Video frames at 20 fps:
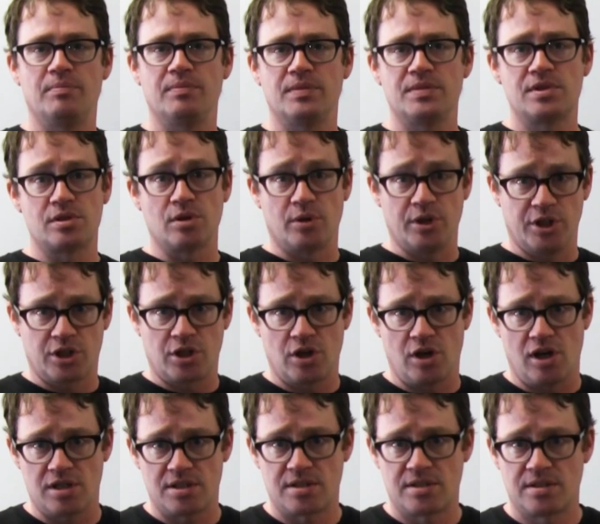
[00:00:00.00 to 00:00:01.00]
so are your
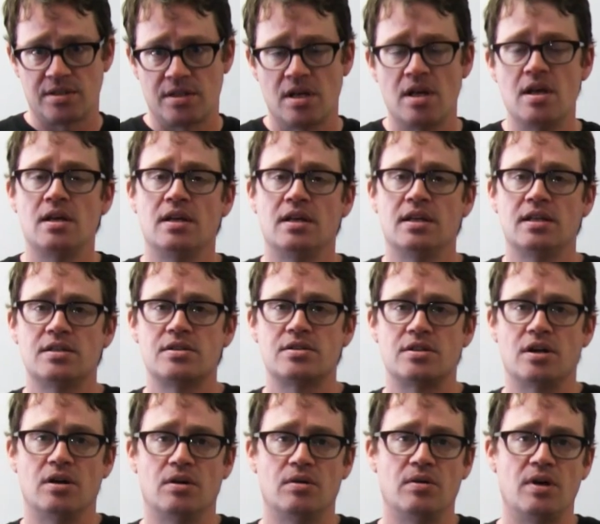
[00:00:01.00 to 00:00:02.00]
costs.
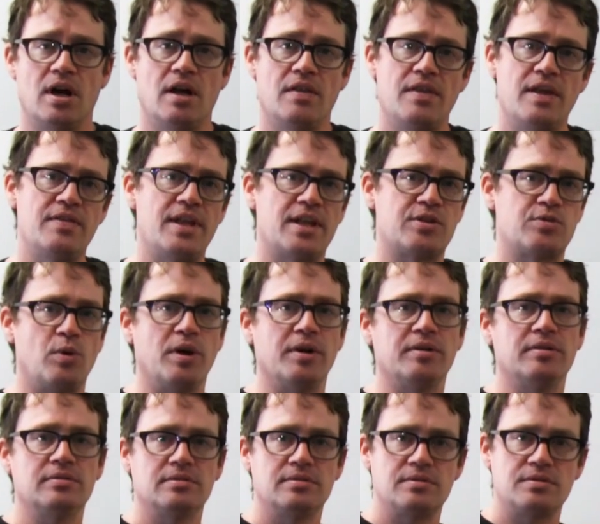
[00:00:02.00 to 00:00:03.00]
So that's
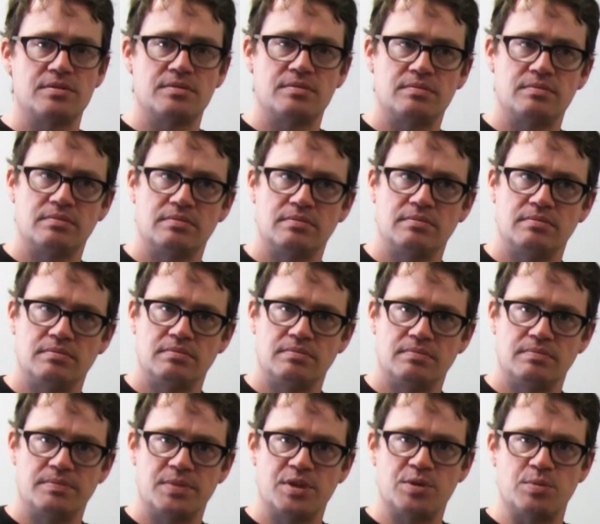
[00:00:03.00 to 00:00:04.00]
one
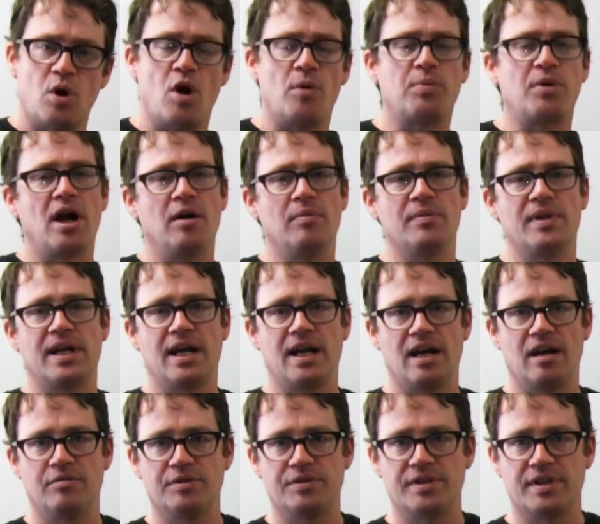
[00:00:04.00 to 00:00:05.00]
small problem that I
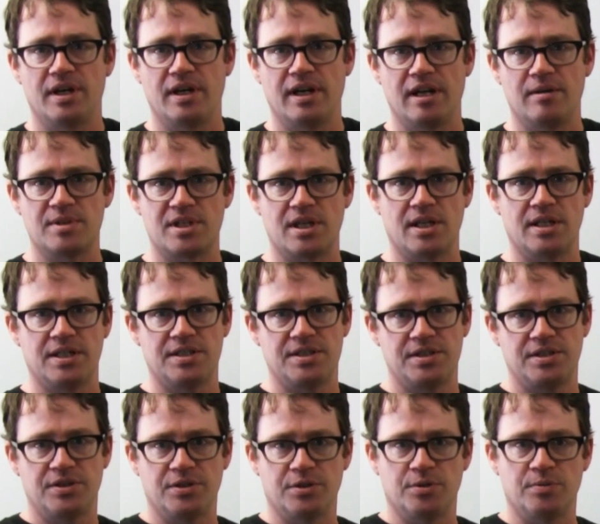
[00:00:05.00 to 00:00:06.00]
have with Amazon
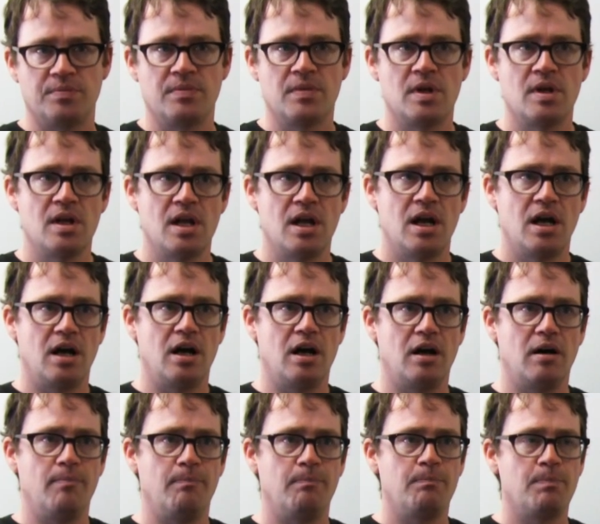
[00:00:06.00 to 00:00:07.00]

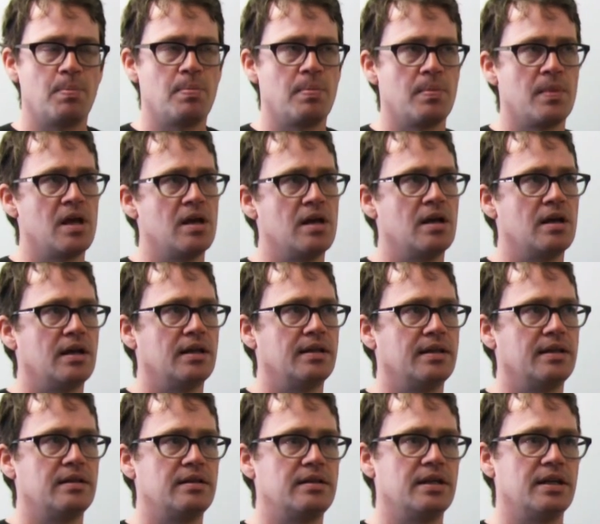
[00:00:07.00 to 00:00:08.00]
EC2.
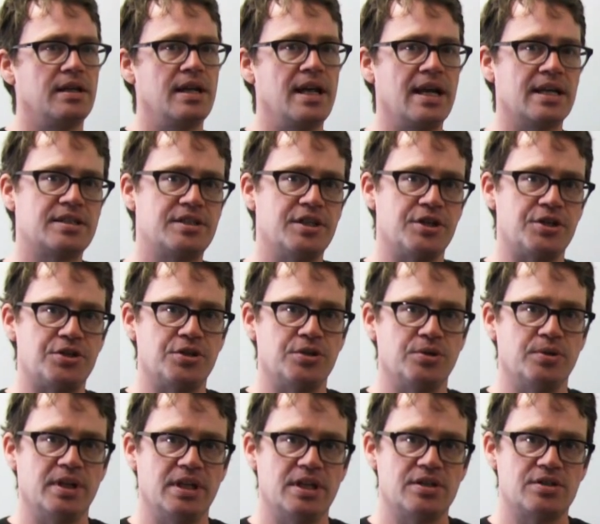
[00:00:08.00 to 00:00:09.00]
The next
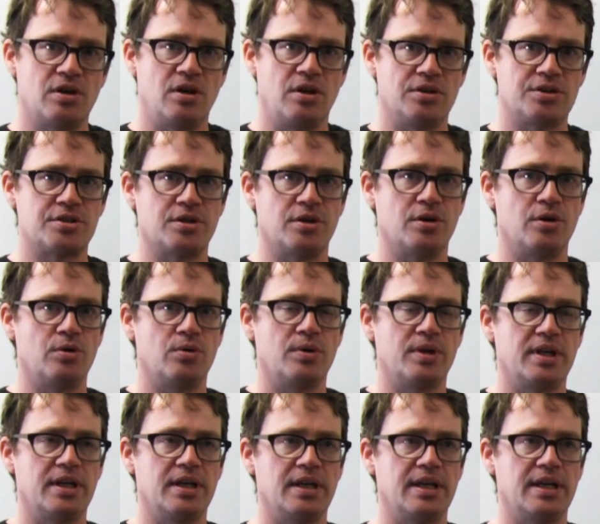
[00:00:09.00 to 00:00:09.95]
issue is also